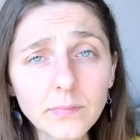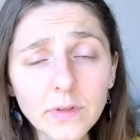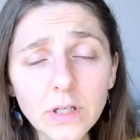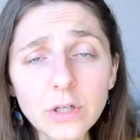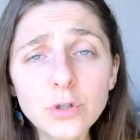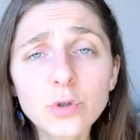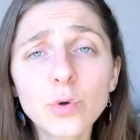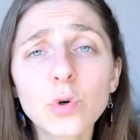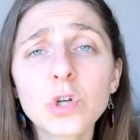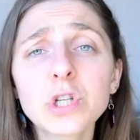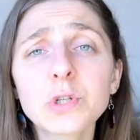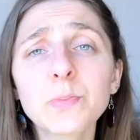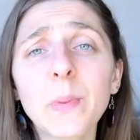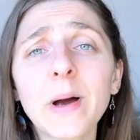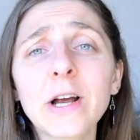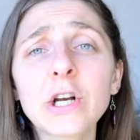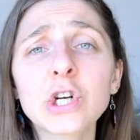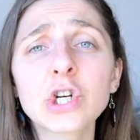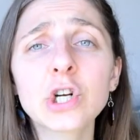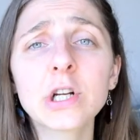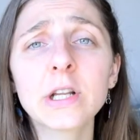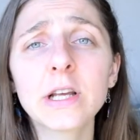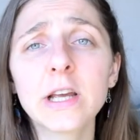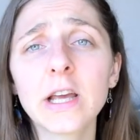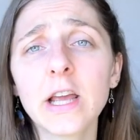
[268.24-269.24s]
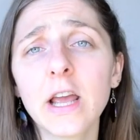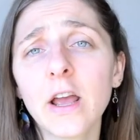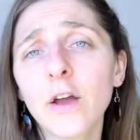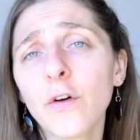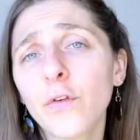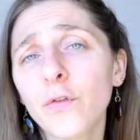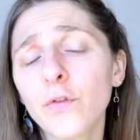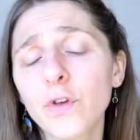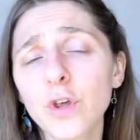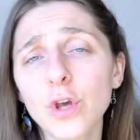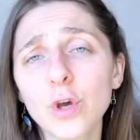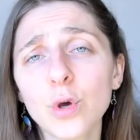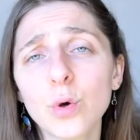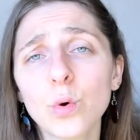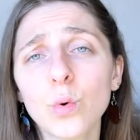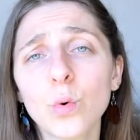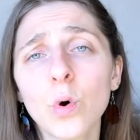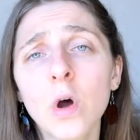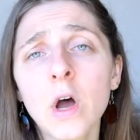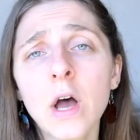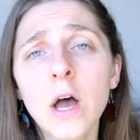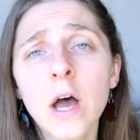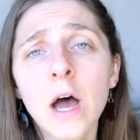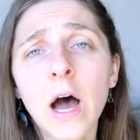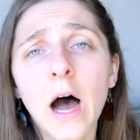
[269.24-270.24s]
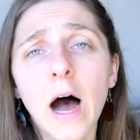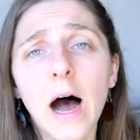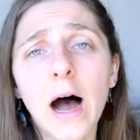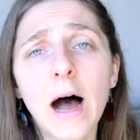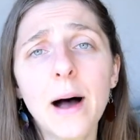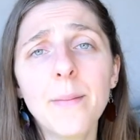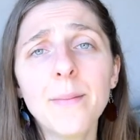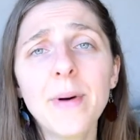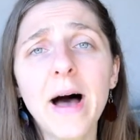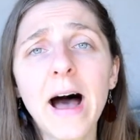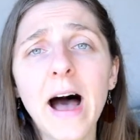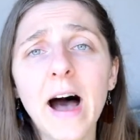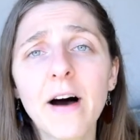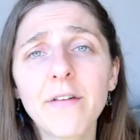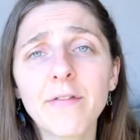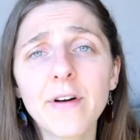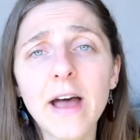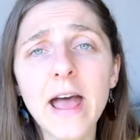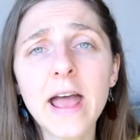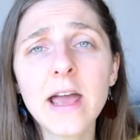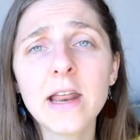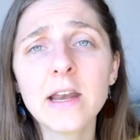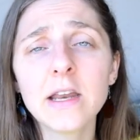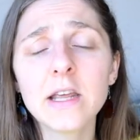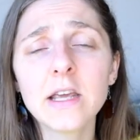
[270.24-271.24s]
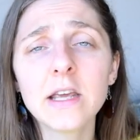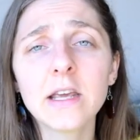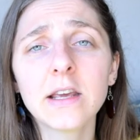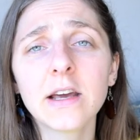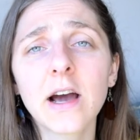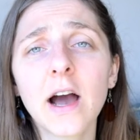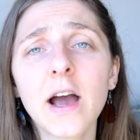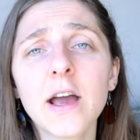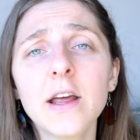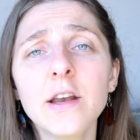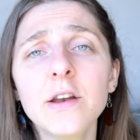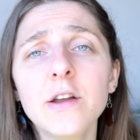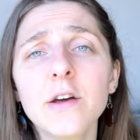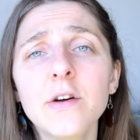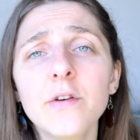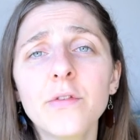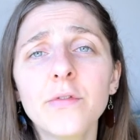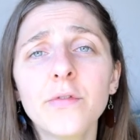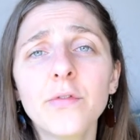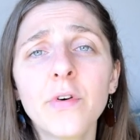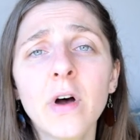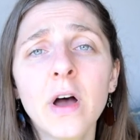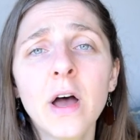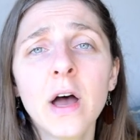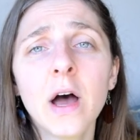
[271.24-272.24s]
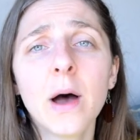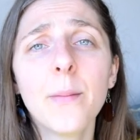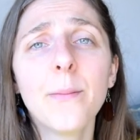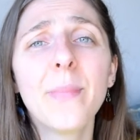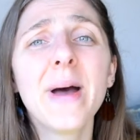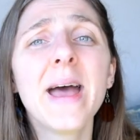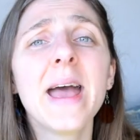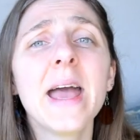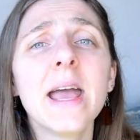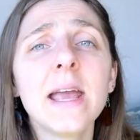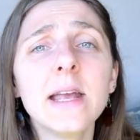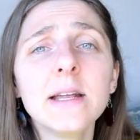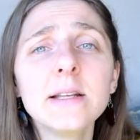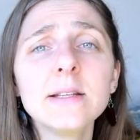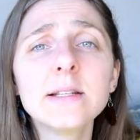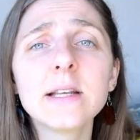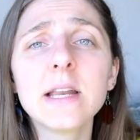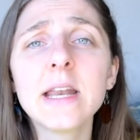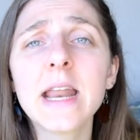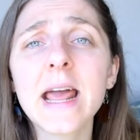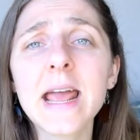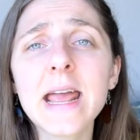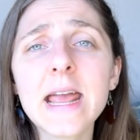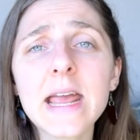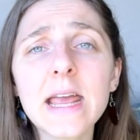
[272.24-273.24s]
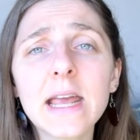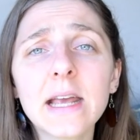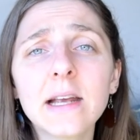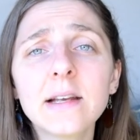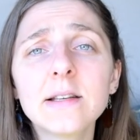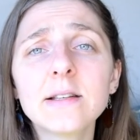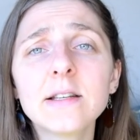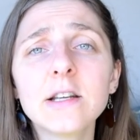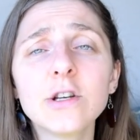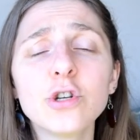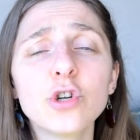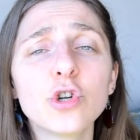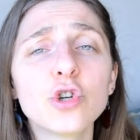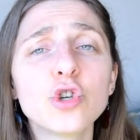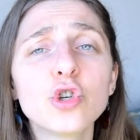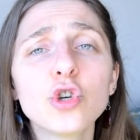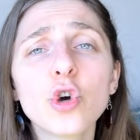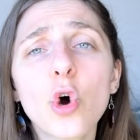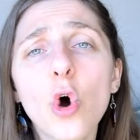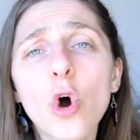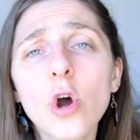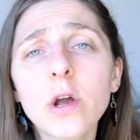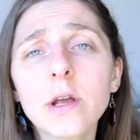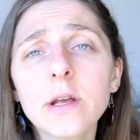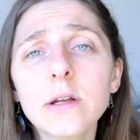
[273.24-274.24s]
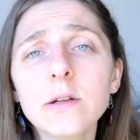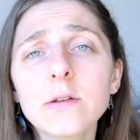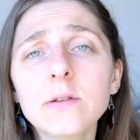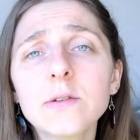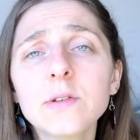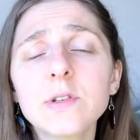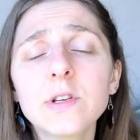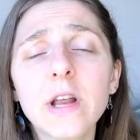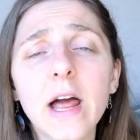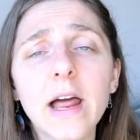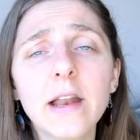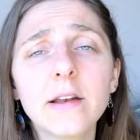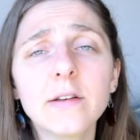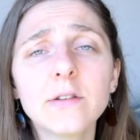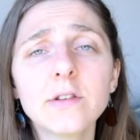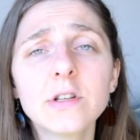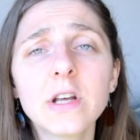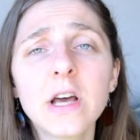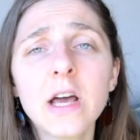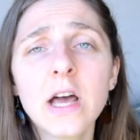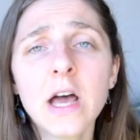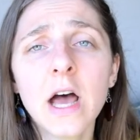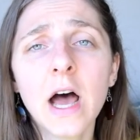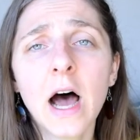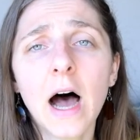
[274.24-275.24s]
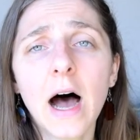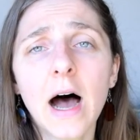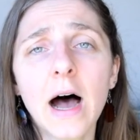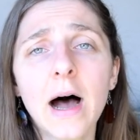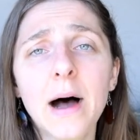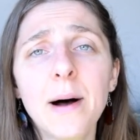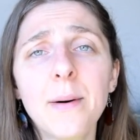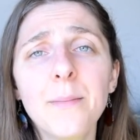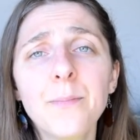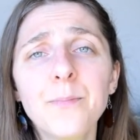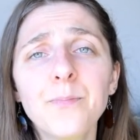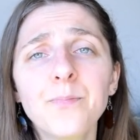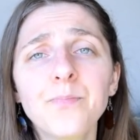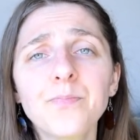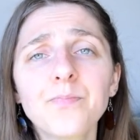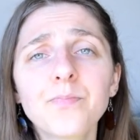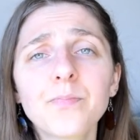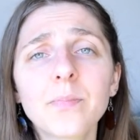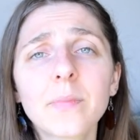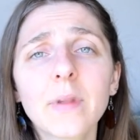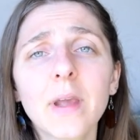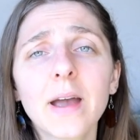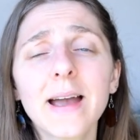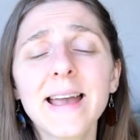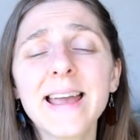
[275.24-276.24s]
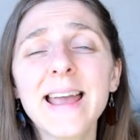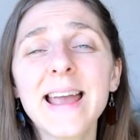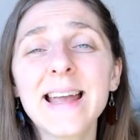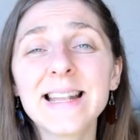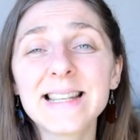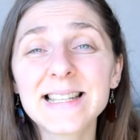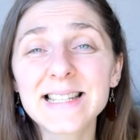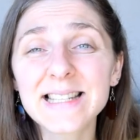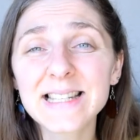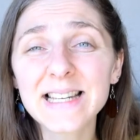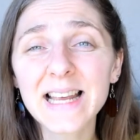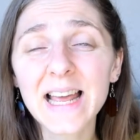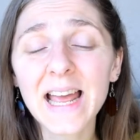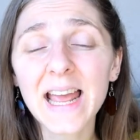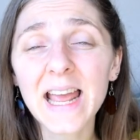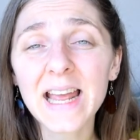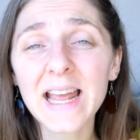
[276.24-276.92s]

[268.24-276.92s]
So especially if you have any kind of pains and aches in your joints, and it's